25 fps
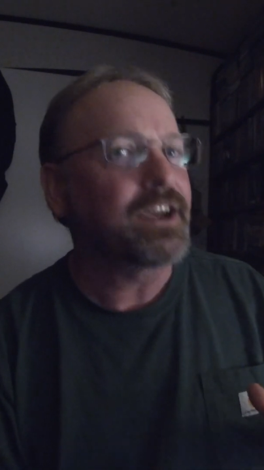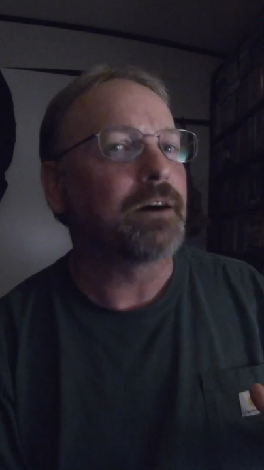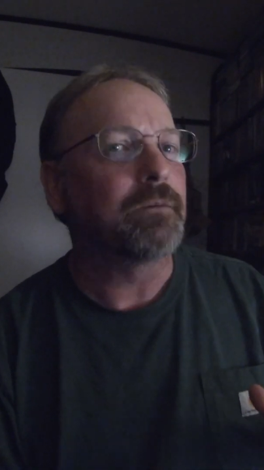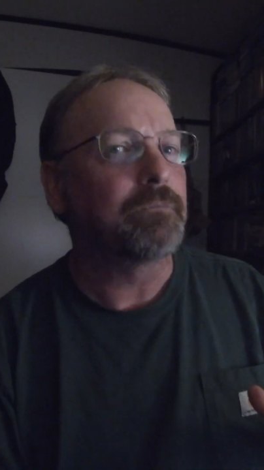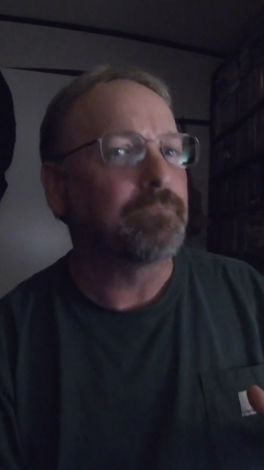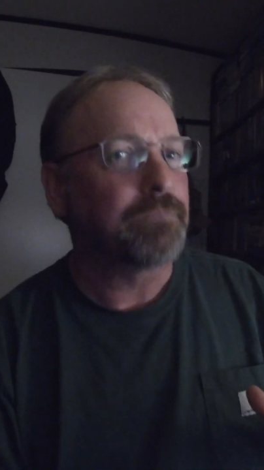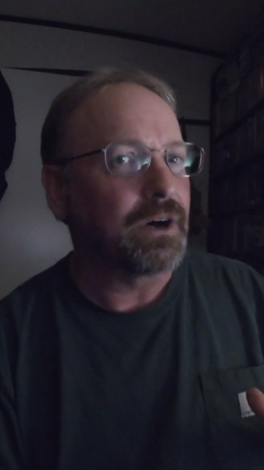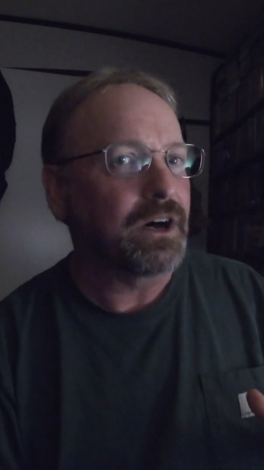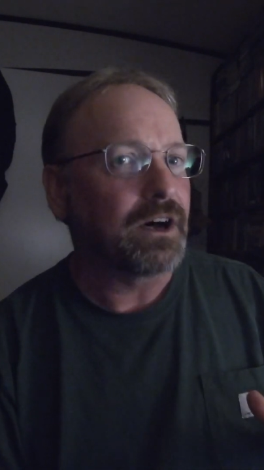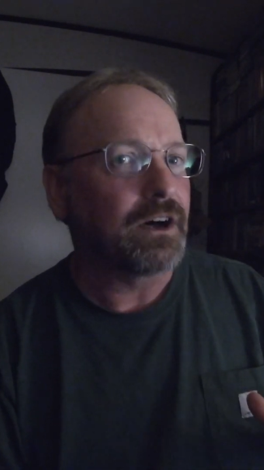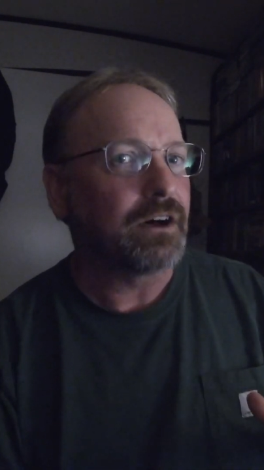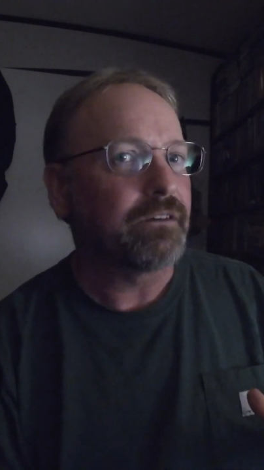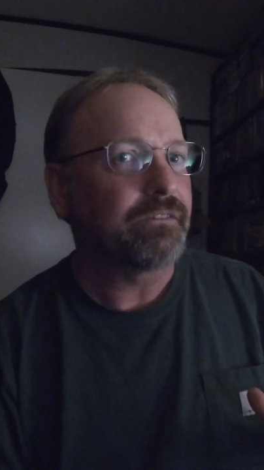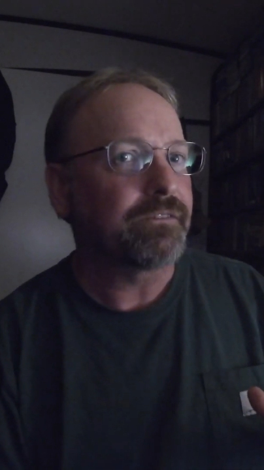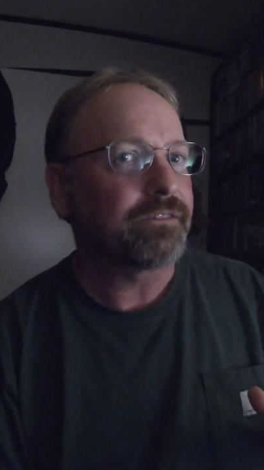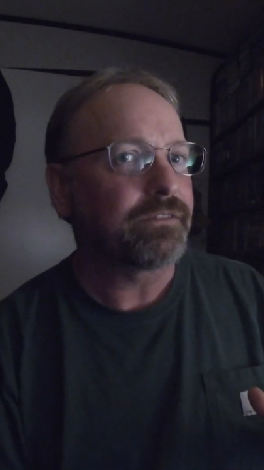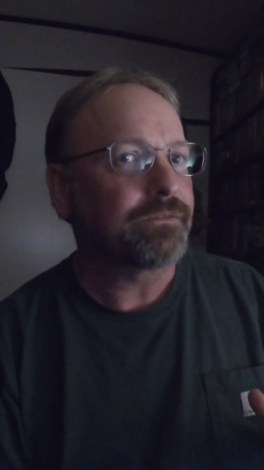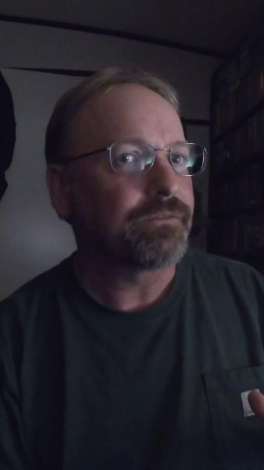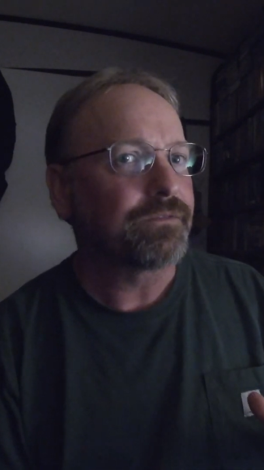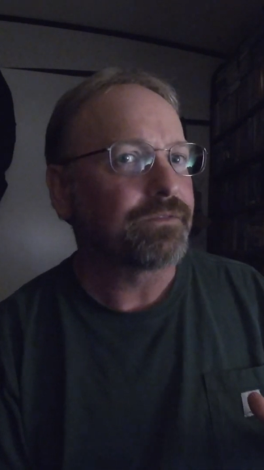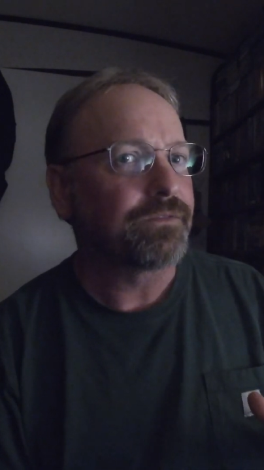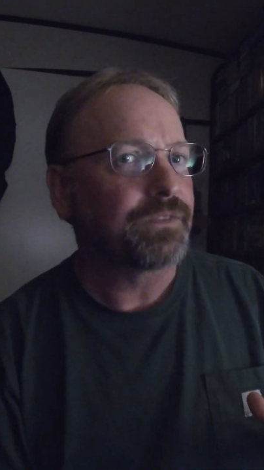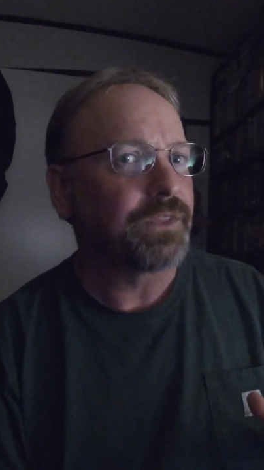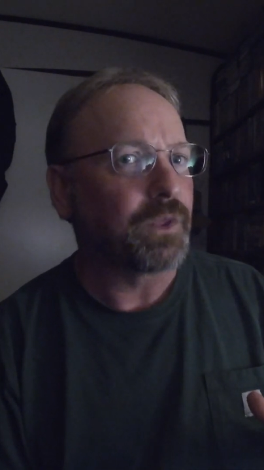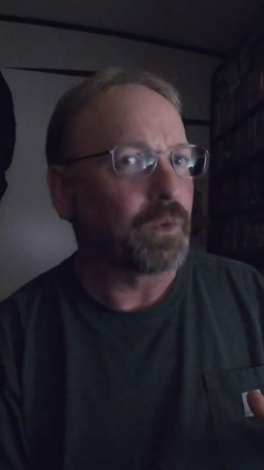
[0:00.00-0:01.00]

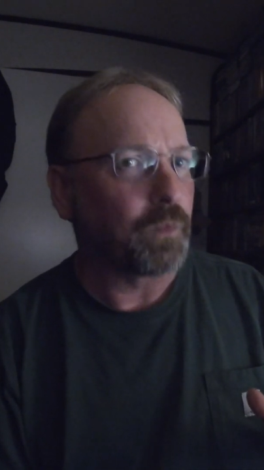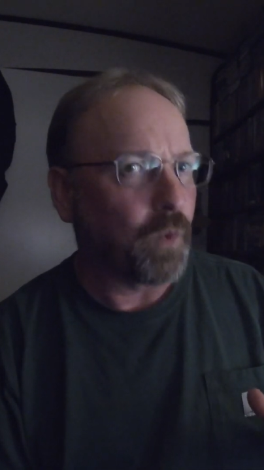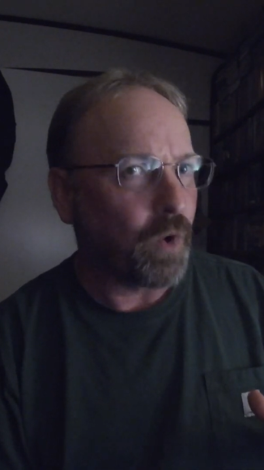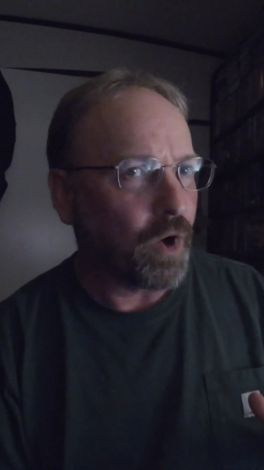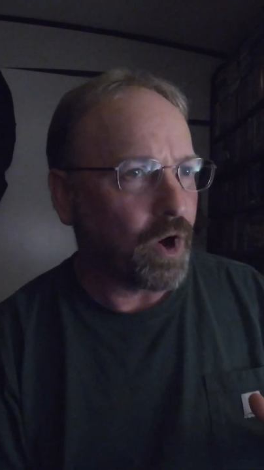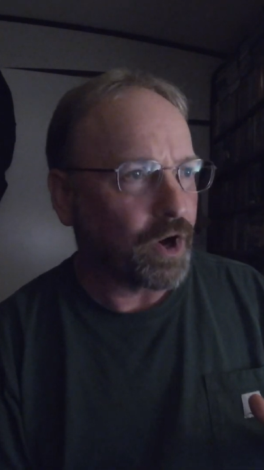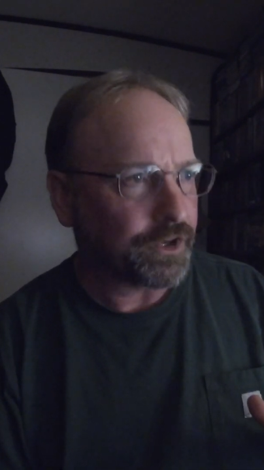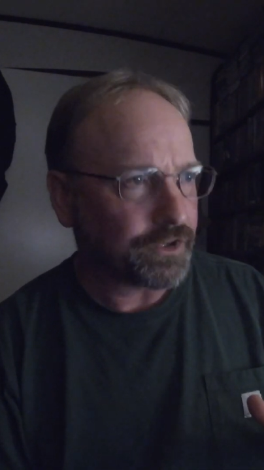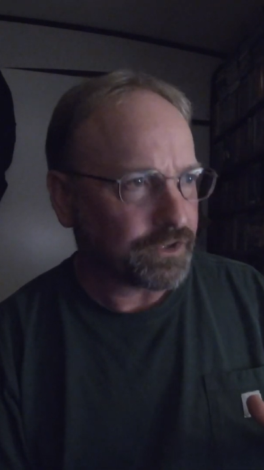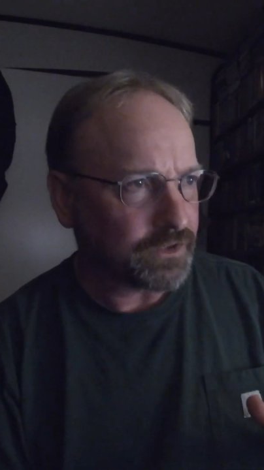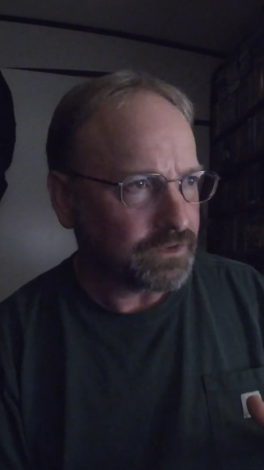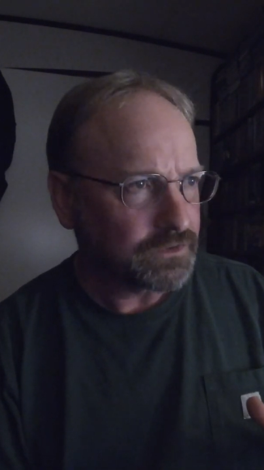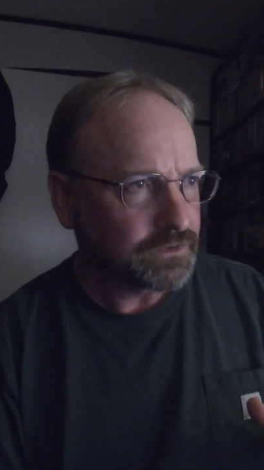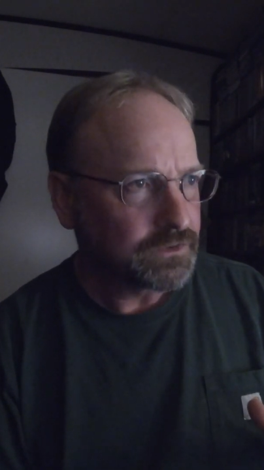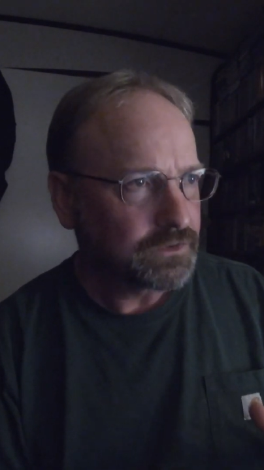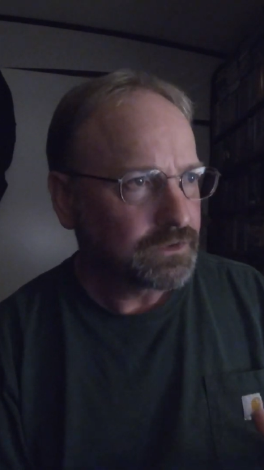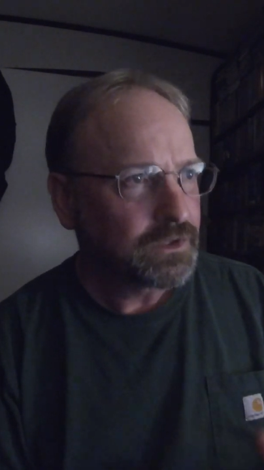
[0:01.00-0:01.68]
above the water.